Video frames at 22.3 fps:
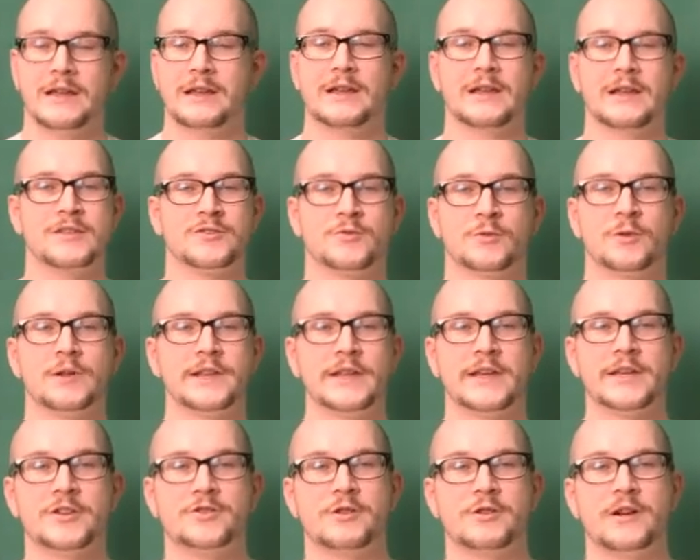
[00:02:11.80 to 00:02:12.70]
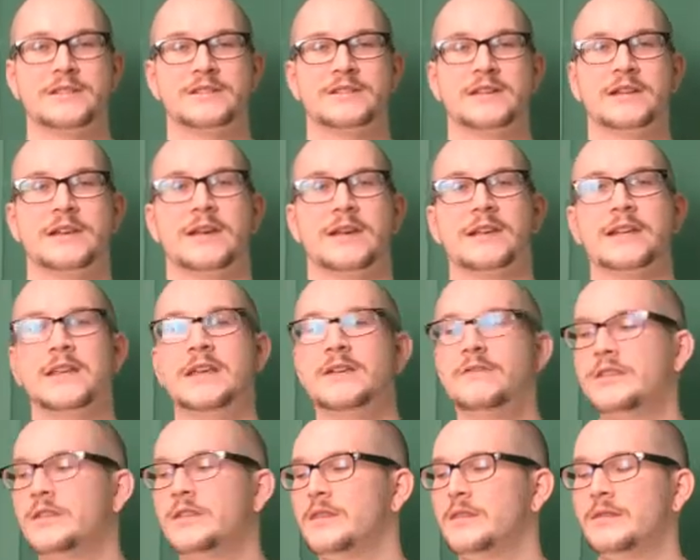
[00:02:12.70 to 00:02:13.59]
It's really interesting, and
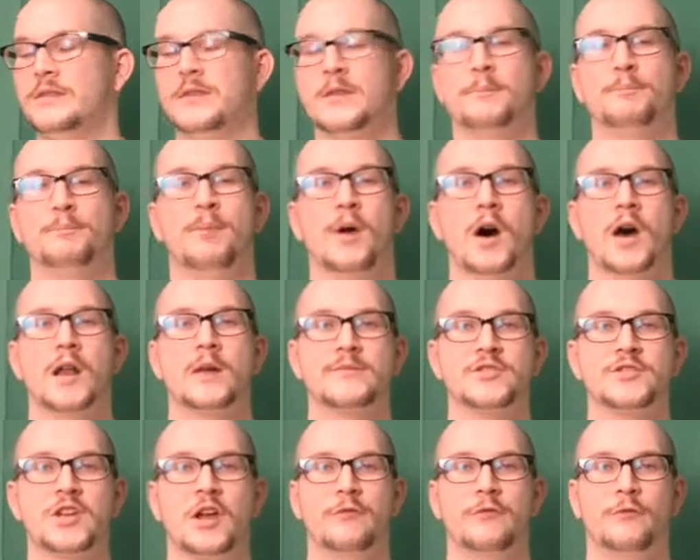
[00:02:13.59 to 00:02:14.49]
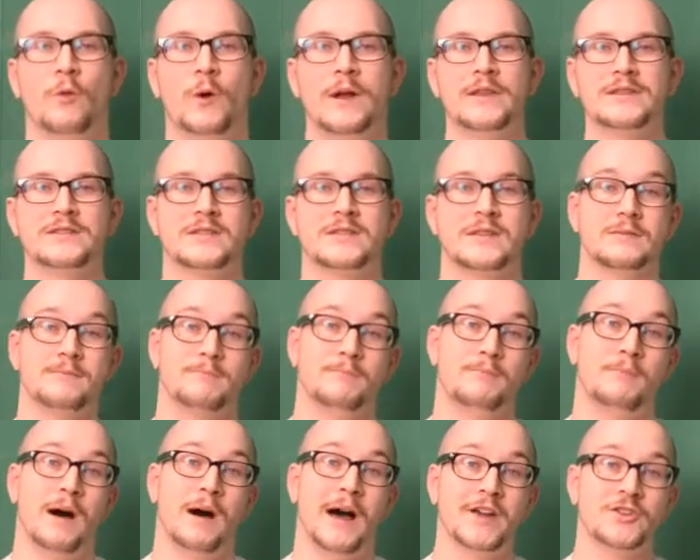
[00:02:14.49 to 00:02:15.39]
even the bottom shelf ones,
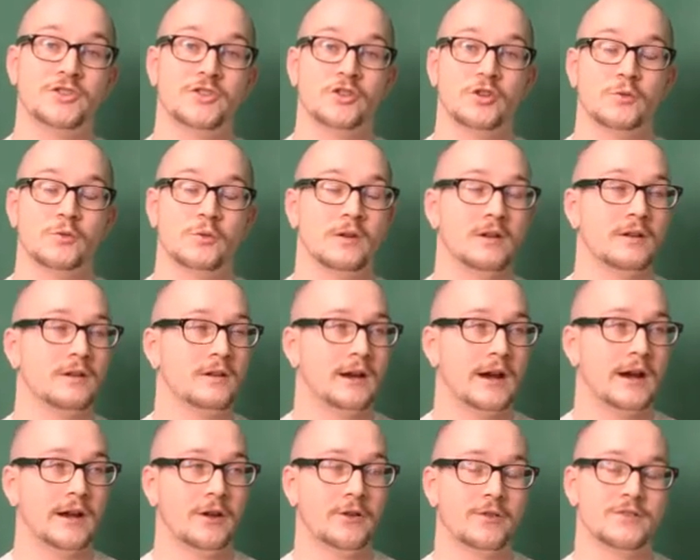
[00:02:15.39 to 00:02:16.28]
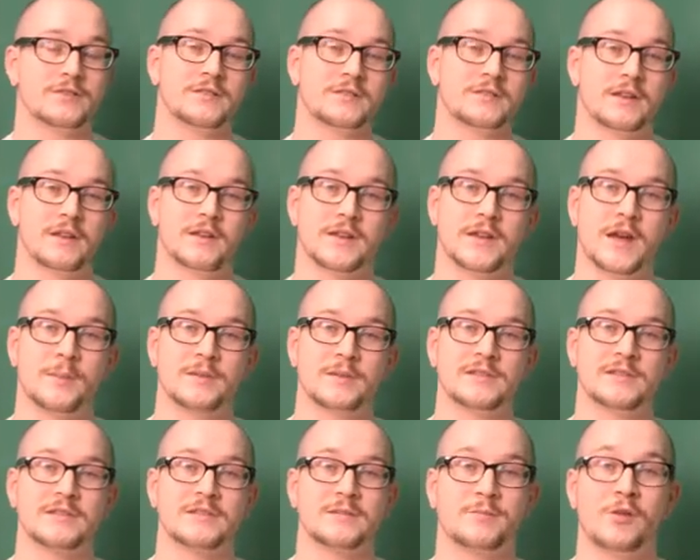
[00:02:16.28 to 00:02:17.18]
mind you, I know this is going to come as
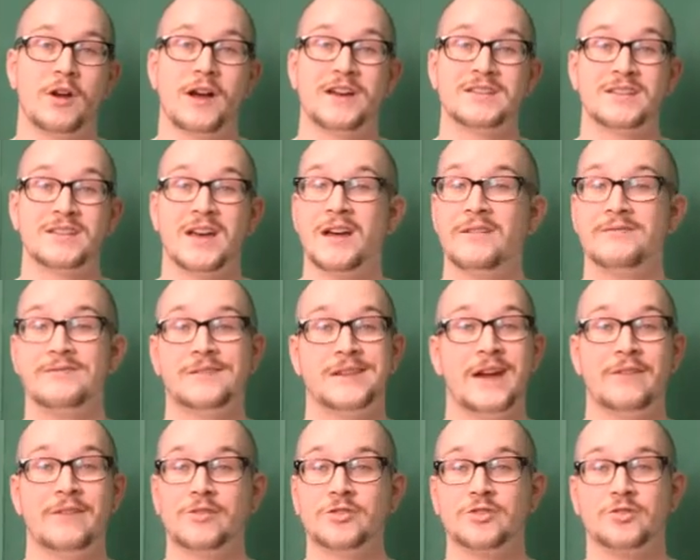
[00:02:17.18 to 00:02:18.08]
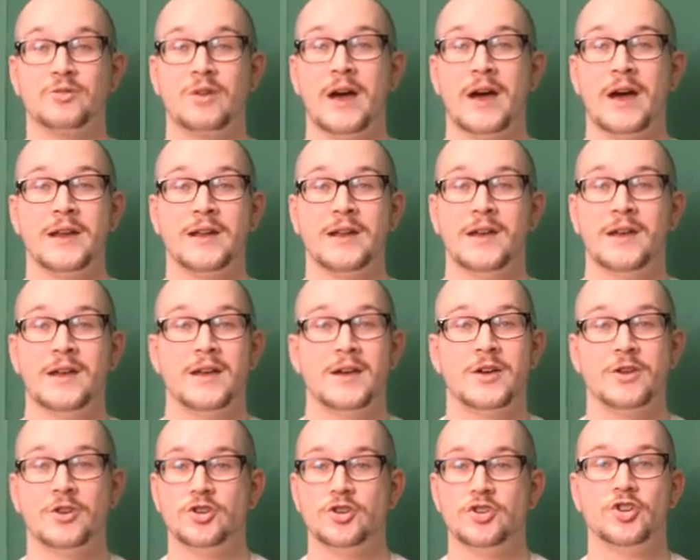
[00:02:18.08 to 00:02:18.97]
a surprise, I've never tried
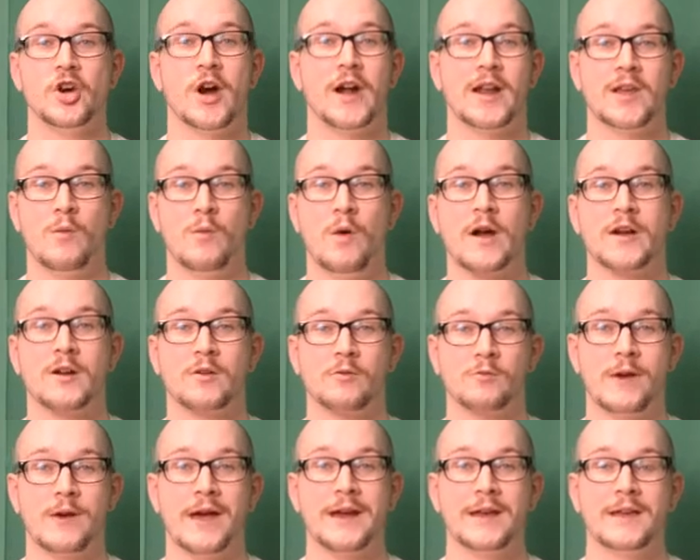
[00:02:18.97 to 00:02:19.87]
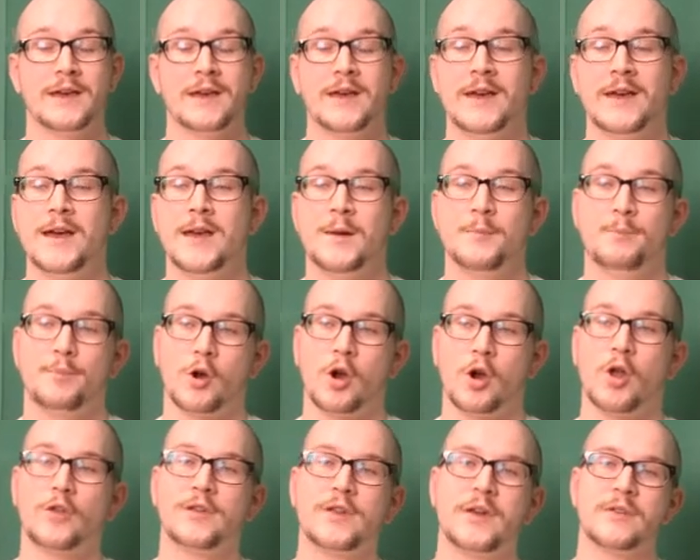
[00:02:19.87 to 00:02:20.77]
Johnnie Walker Red. But
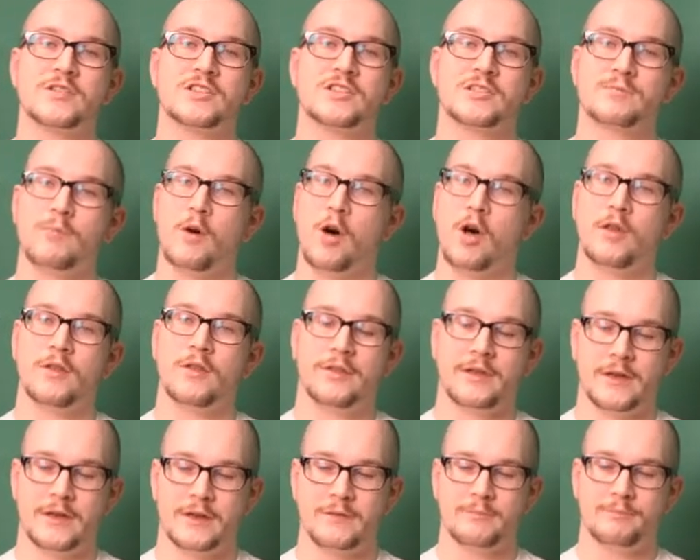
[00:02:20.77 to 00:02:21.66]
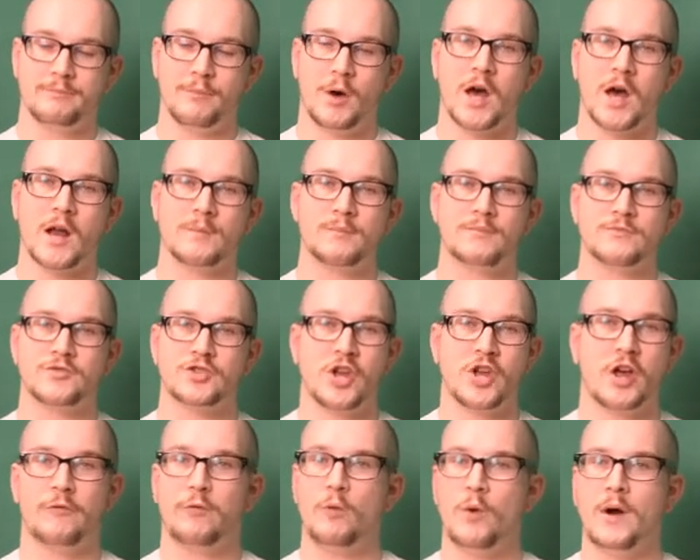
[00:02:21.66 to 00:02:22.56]
all the other the bottom
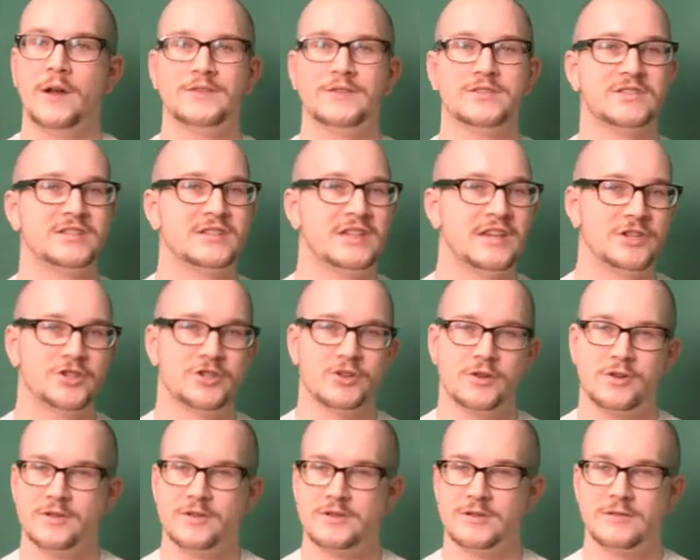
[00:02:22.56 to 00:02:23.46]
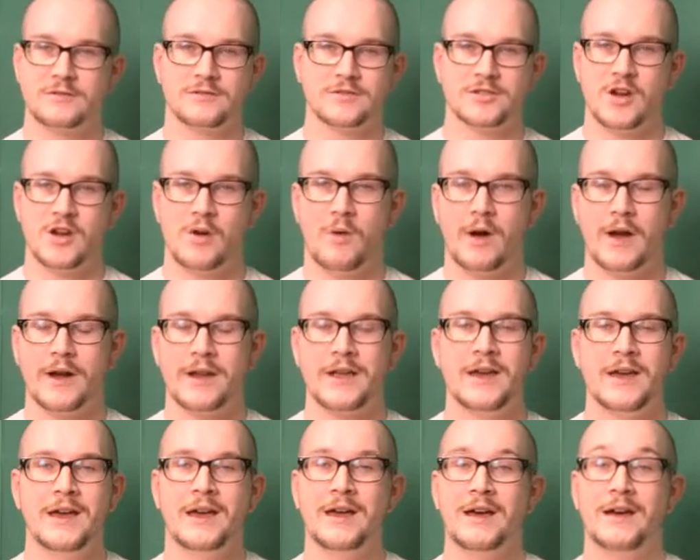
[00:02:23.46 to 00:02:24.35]
shelf ones, Teachers and so on,
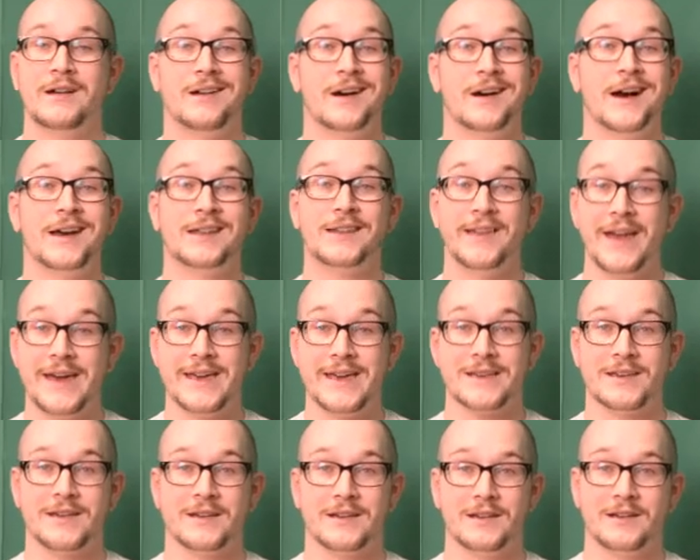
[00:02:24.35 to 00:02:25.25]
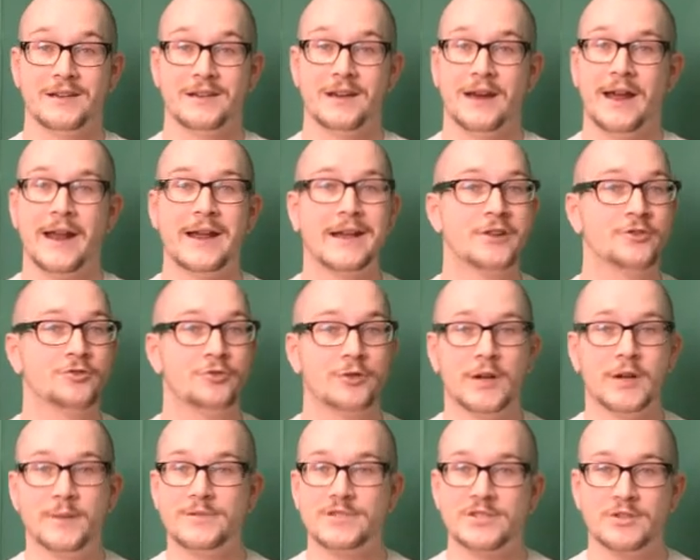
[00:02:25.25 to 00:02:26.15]
I like. And I can
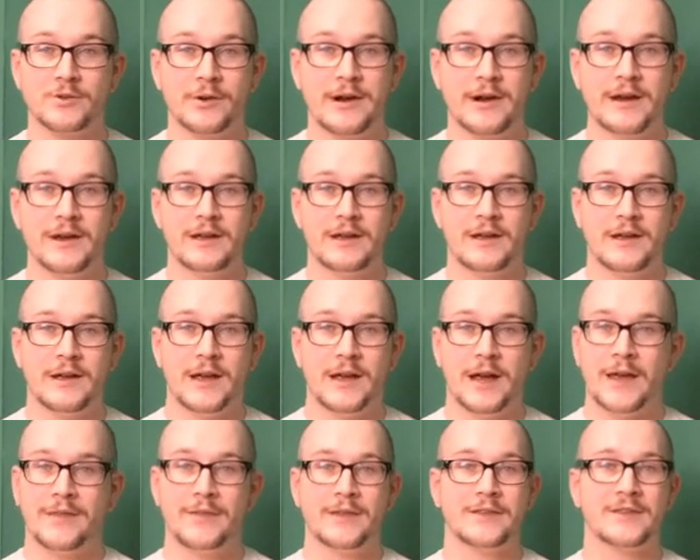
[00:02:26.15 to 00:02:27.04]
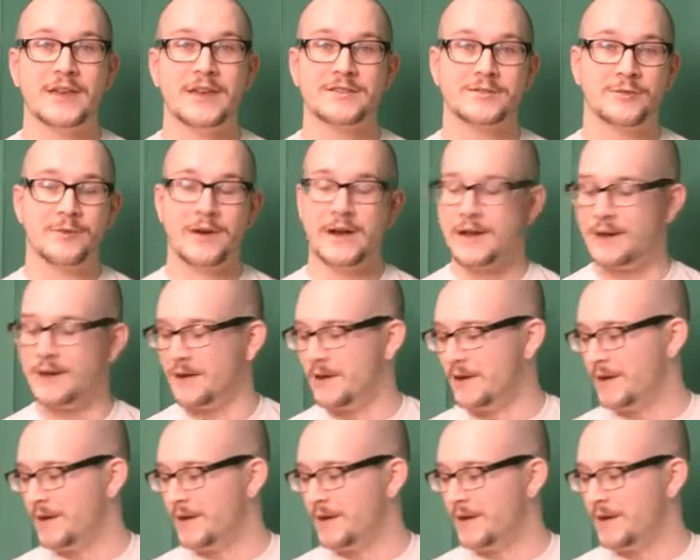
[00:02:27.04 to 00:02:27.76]
drink them straight, and they taste great.